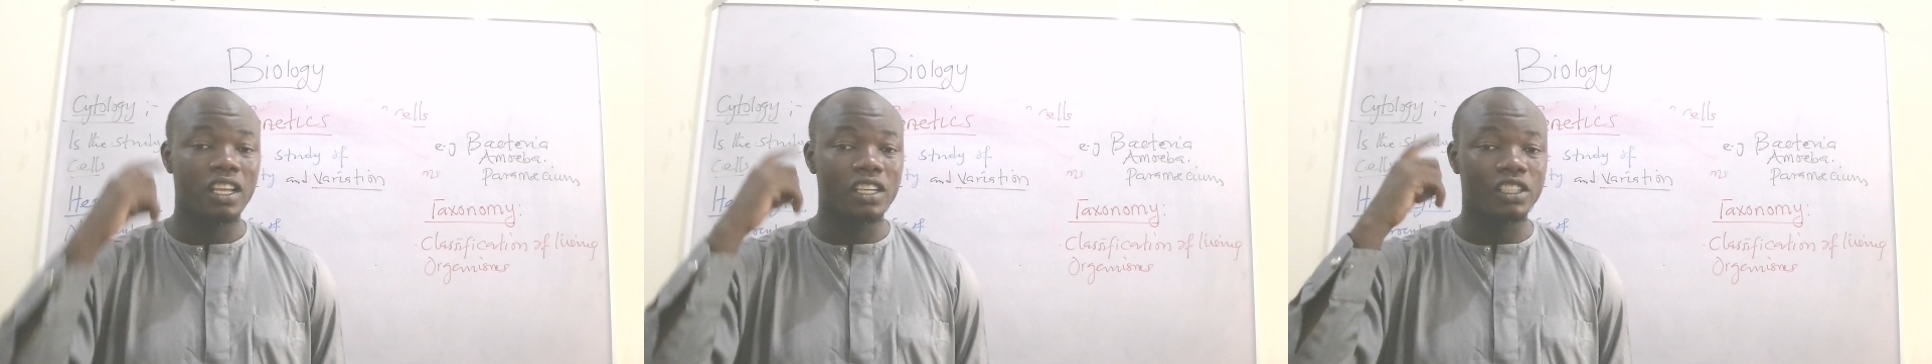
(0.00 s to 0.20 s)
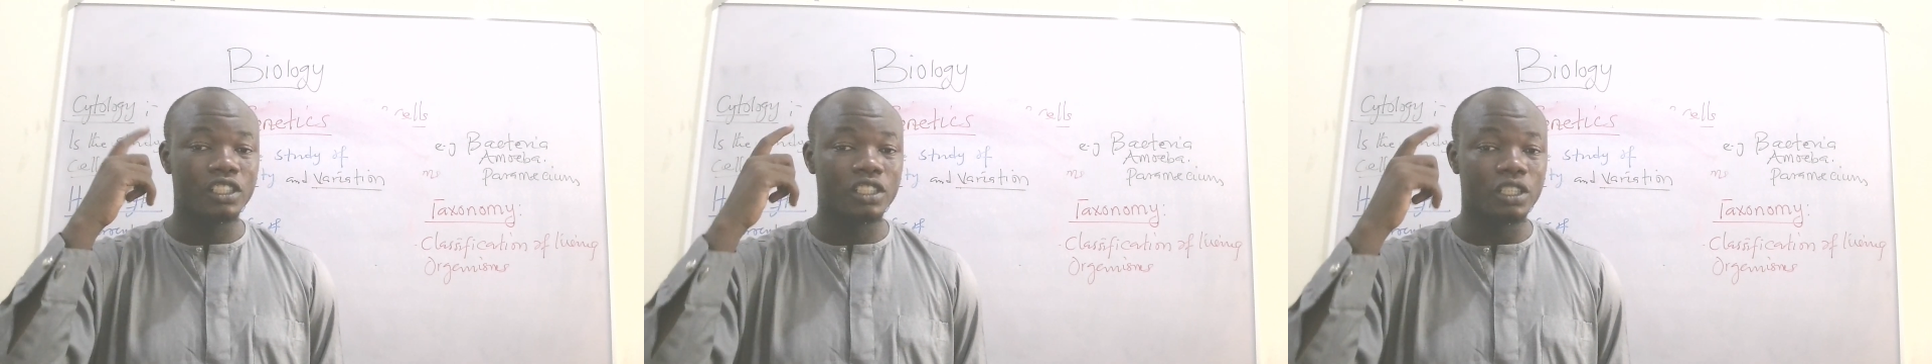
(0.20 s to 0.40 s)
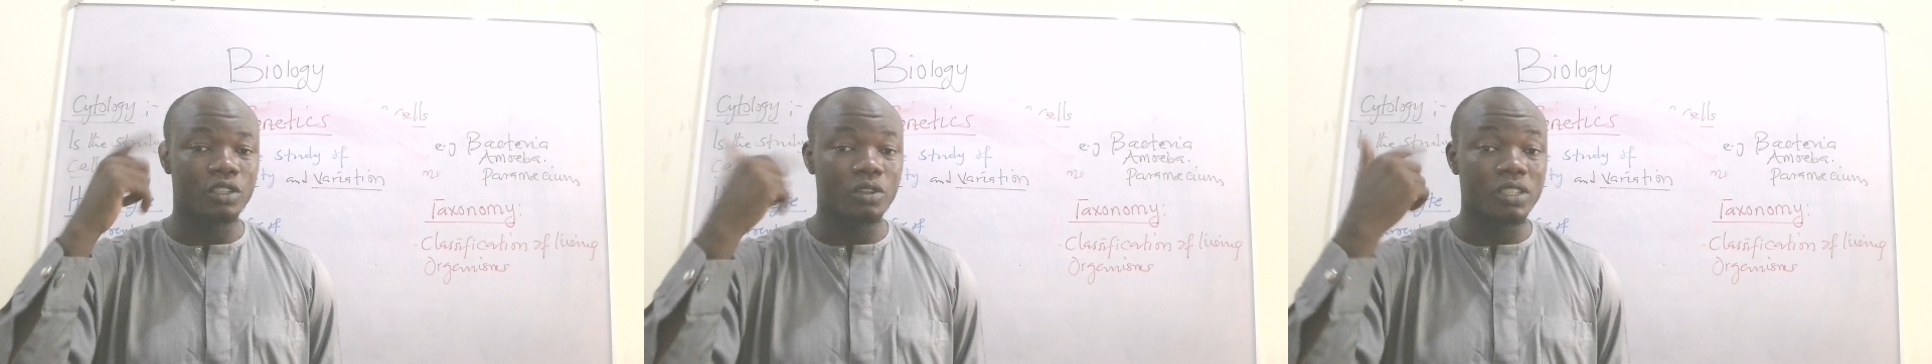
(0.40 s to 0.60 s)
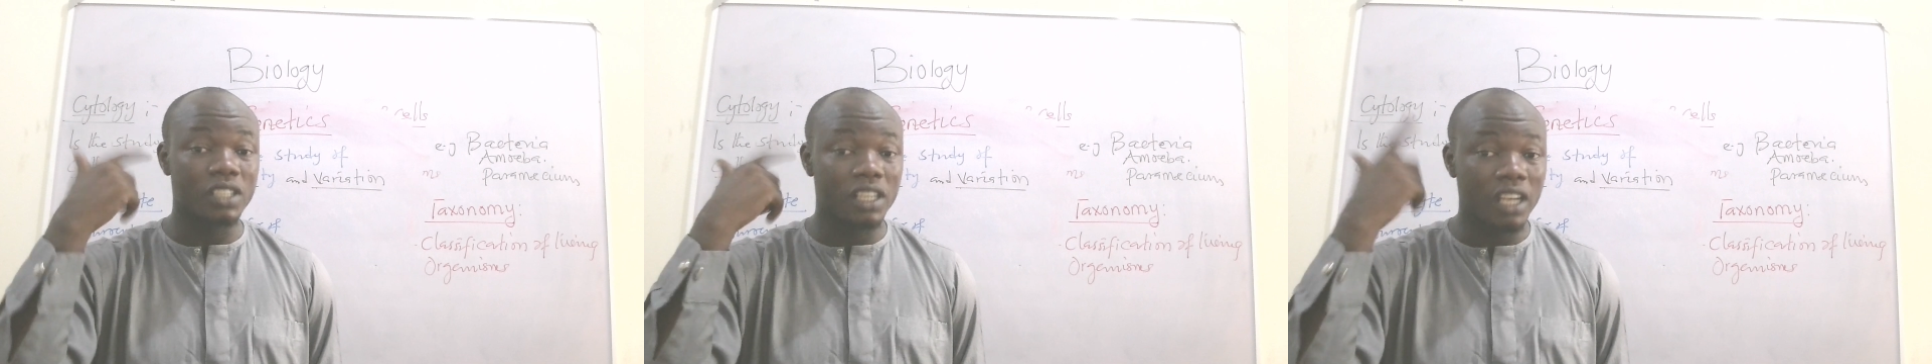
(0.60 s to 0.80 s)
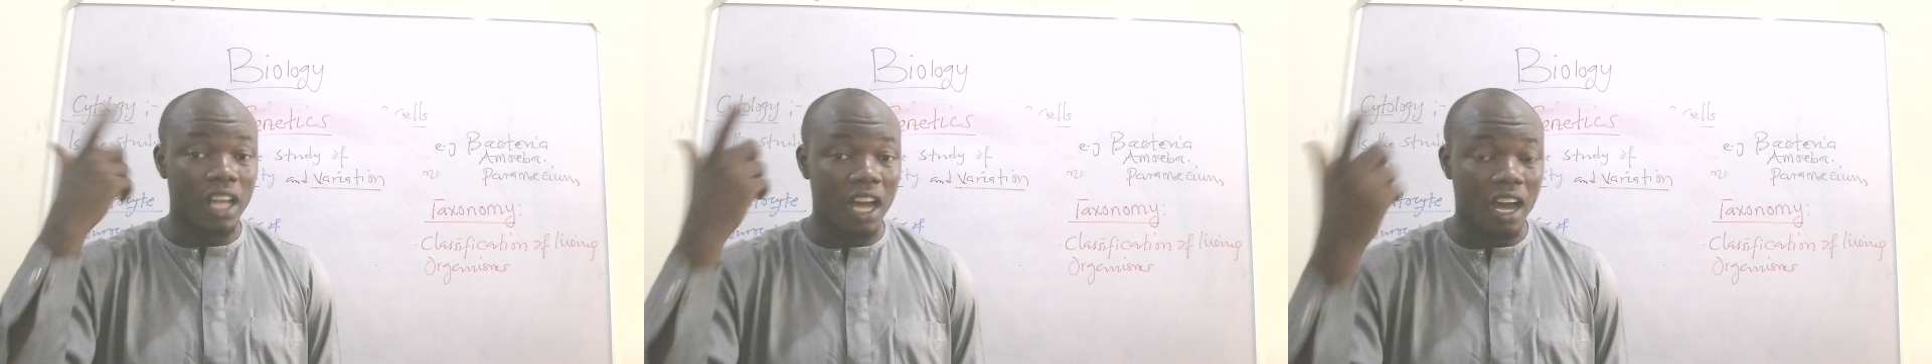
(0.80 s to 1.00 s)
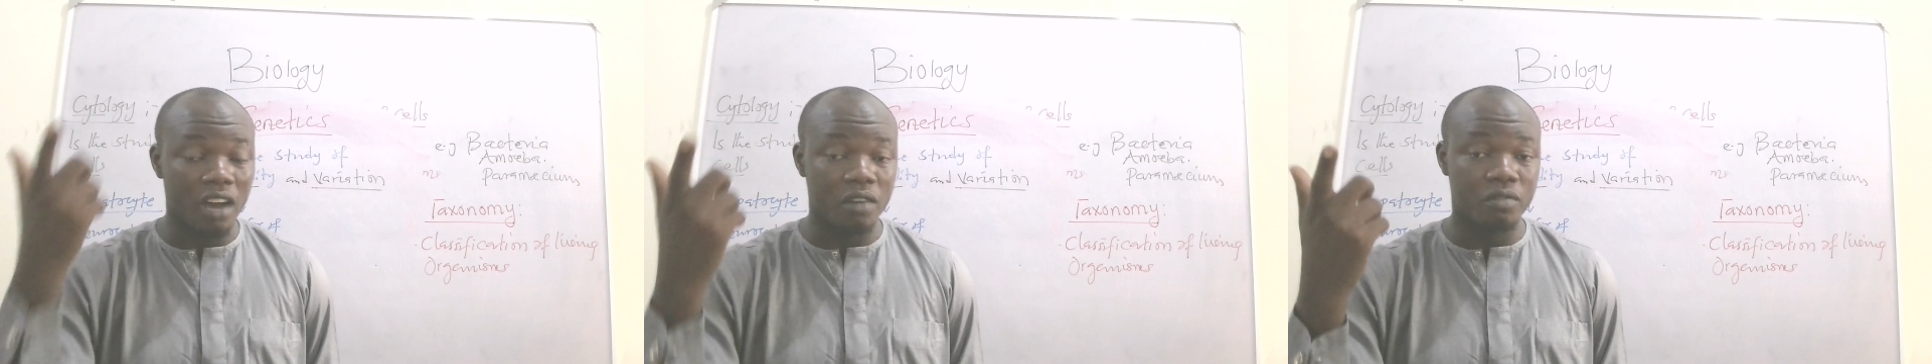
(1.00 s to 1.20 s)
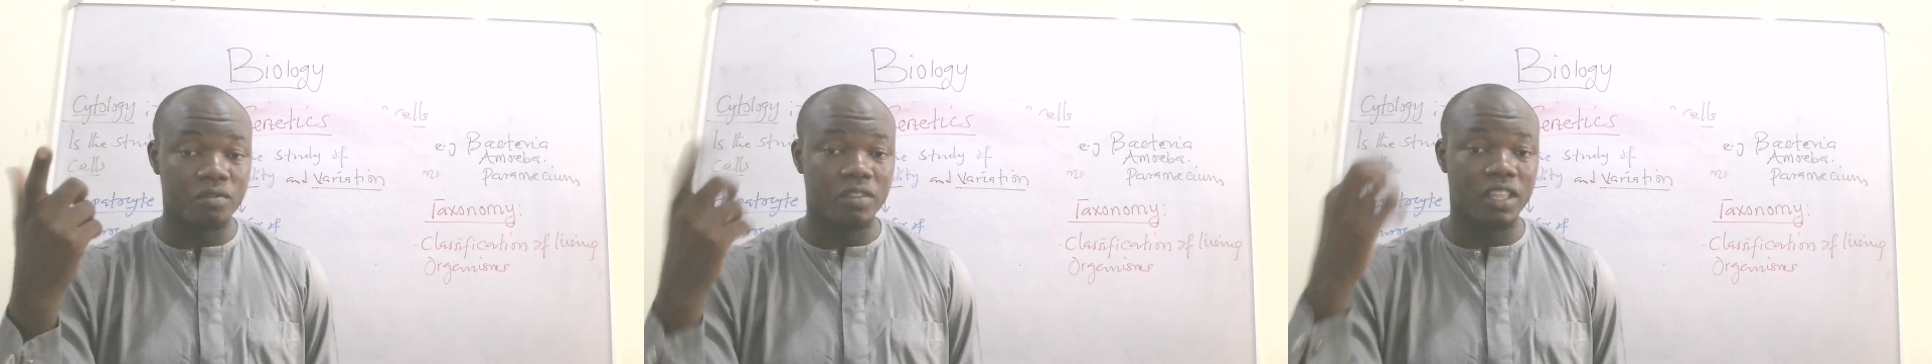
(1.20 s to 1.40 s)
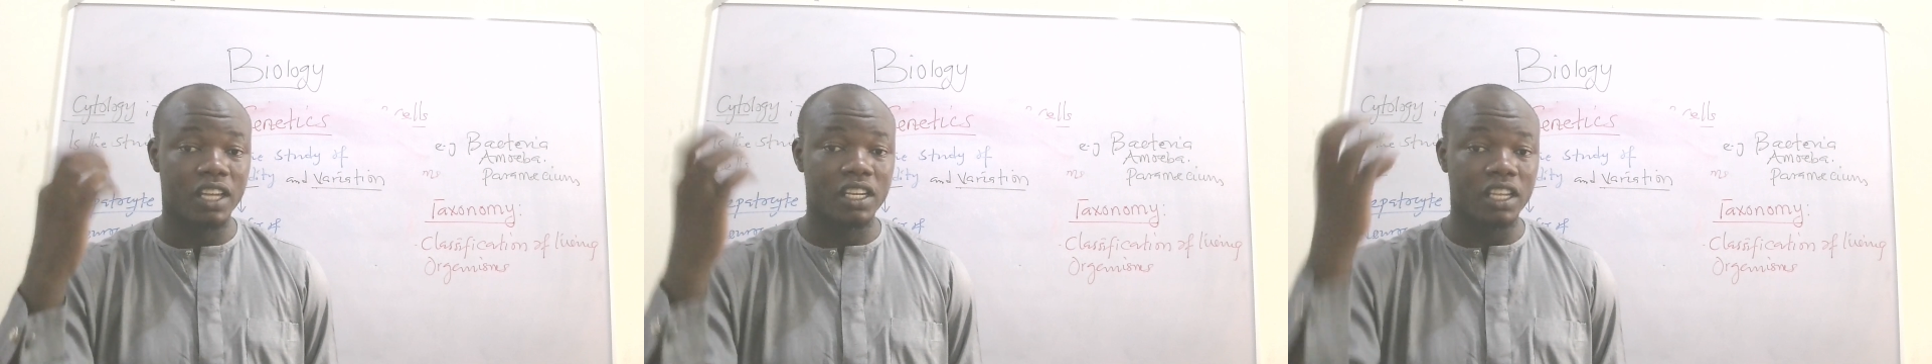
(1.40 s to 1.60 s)
She doesn't
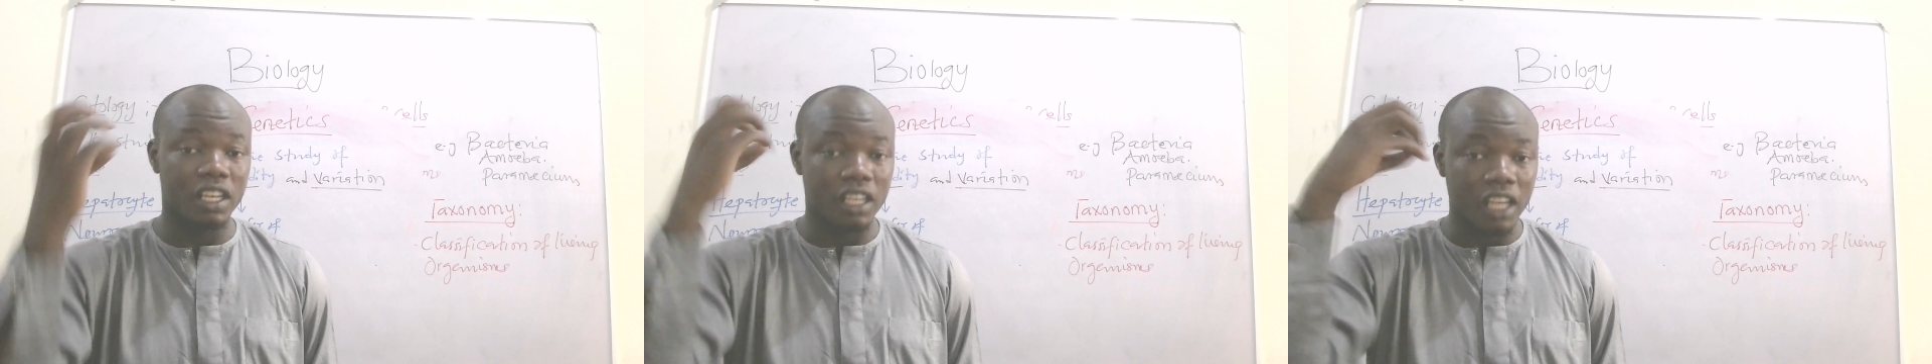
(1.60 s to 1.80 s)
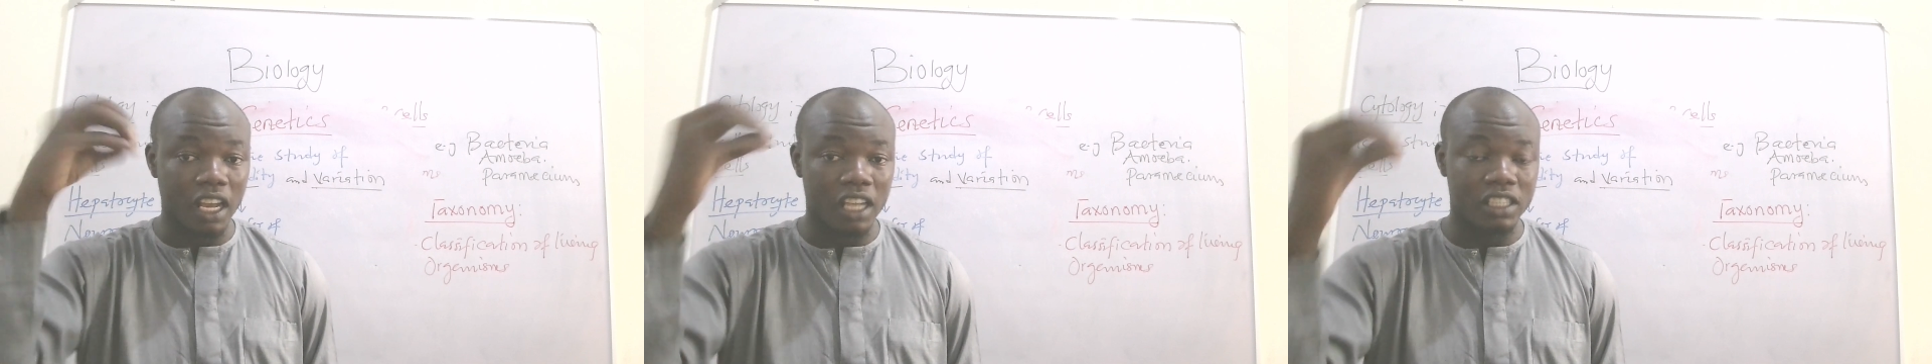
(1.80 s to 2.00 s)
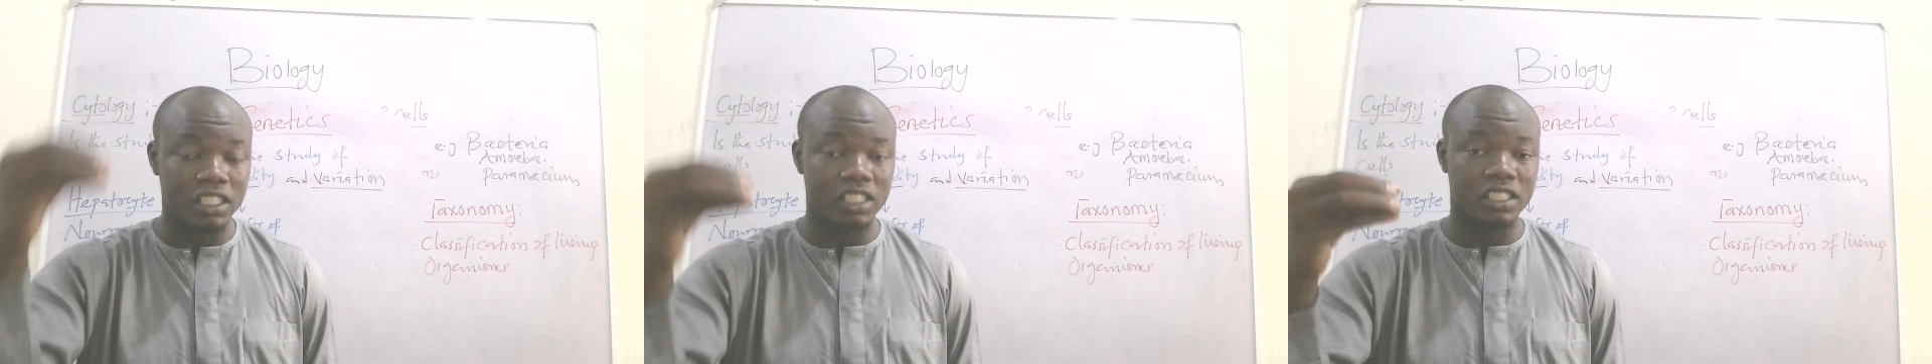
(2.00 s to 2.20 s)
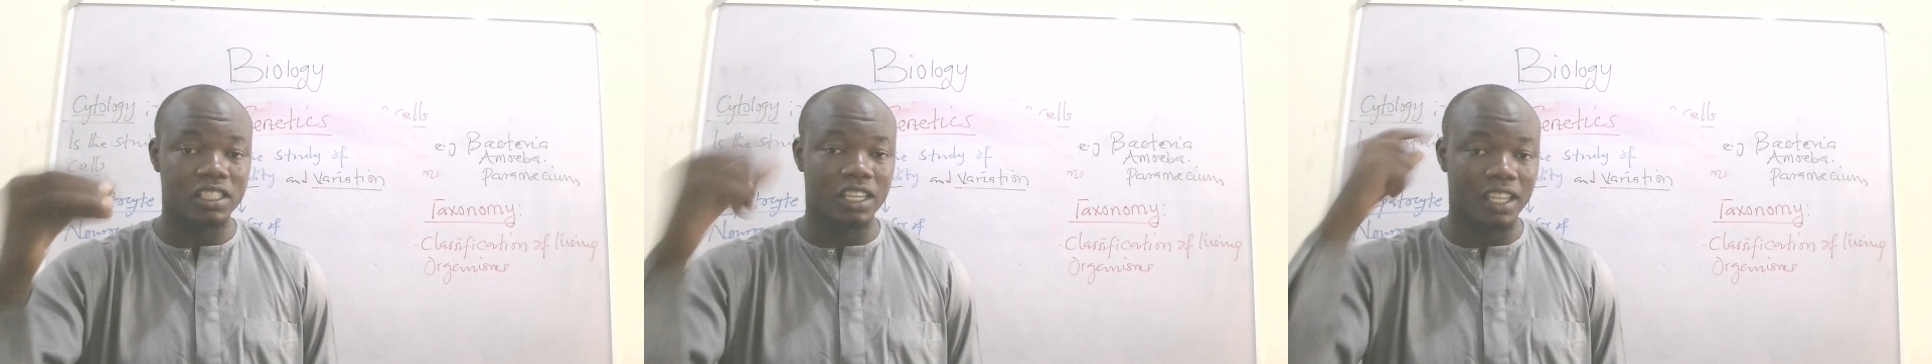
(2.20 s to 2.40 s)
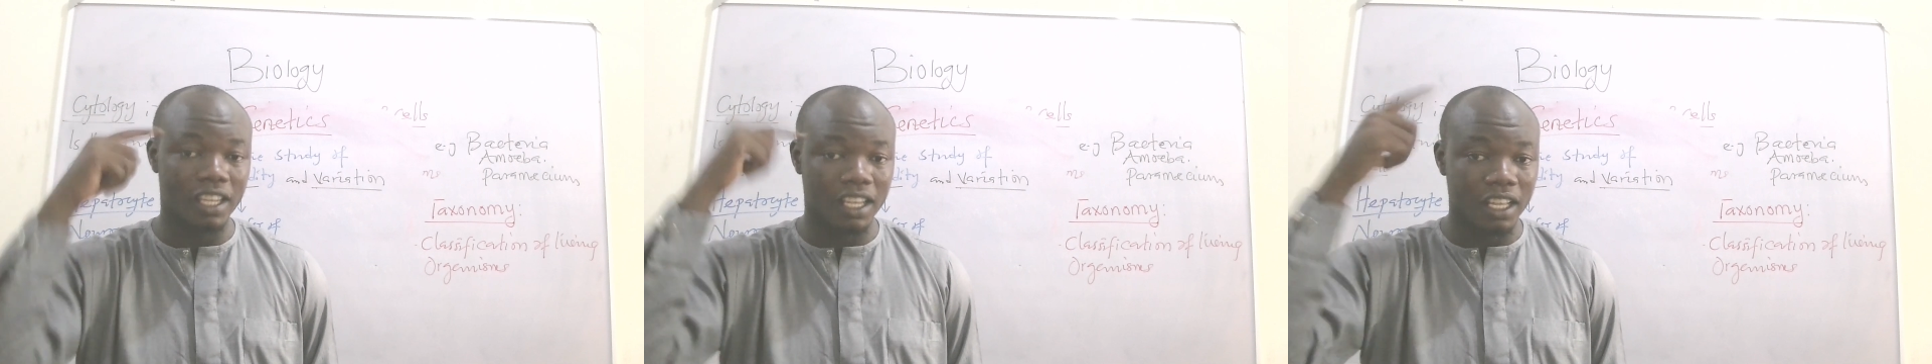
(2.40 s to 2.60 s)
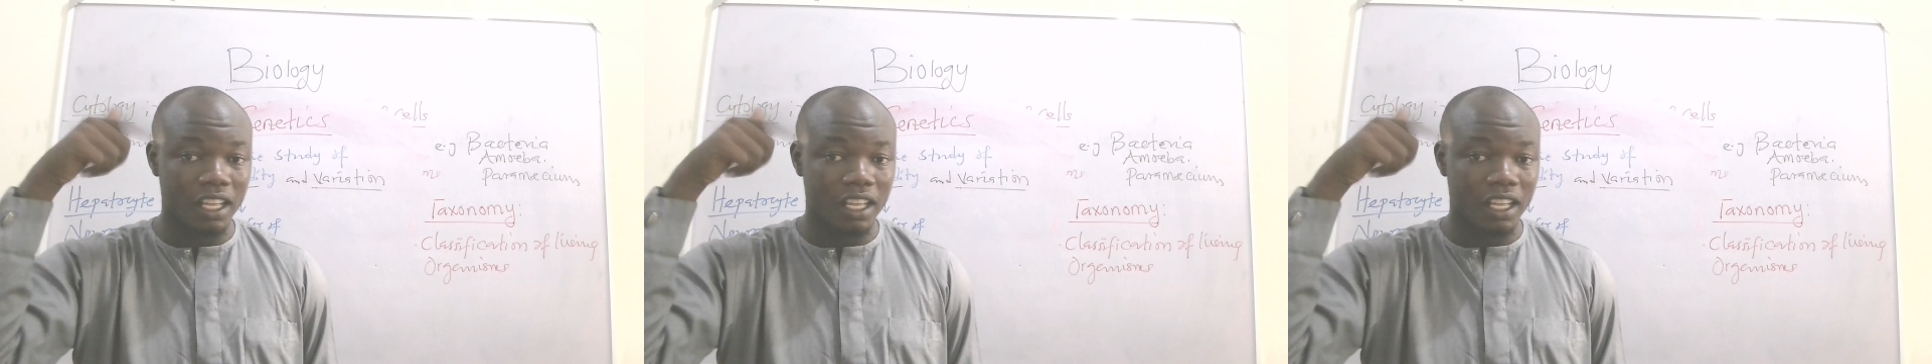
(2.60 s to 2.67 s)
have that intelligence